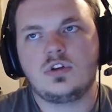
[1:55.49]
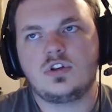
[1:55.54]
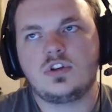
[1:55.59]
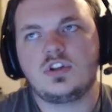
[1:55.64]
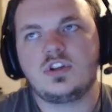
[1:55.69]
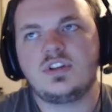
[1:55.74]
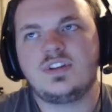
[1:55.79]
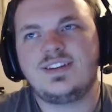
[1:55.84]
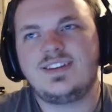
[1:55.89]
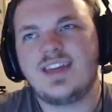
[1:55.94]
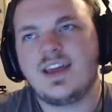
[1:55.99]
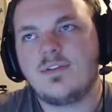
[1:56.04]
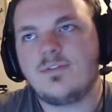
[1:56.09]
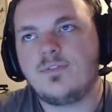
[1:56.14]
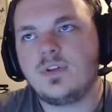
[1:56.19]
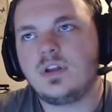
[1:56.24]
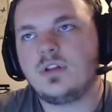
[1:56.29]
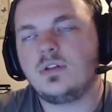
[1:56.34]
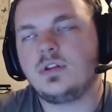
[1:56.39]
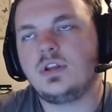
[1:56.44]
could
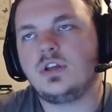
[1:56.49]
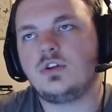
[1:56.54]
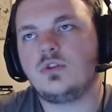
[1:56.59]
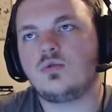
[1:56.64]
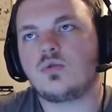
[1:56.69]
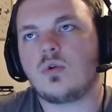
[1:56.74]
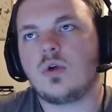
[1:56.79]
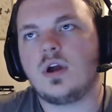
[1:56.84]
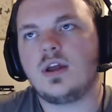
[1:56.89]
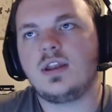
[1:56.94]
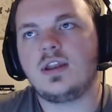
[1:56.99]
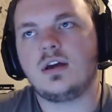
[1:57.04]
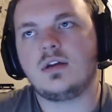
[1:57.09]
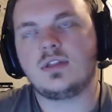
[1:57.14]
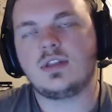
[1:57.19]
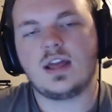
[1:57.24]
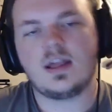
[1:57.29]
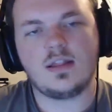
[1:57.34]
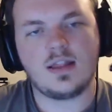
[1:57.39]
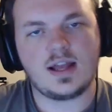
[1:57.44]
definitely grind
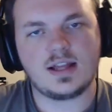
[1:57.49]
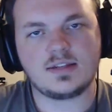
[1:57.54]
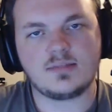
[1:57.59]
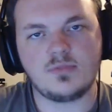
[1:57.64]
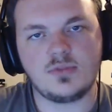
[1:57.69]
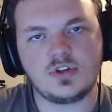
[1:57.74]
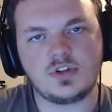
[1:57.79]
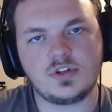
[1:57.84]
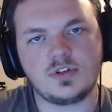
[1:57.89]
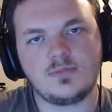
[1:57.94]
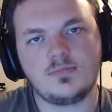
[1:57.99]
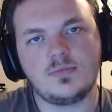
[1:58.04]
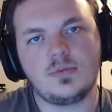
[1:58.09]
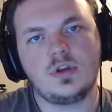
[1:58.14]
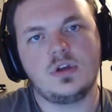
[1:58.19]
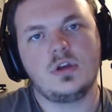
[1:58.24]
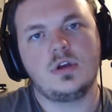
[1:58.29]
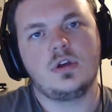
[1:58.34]
out that last mission.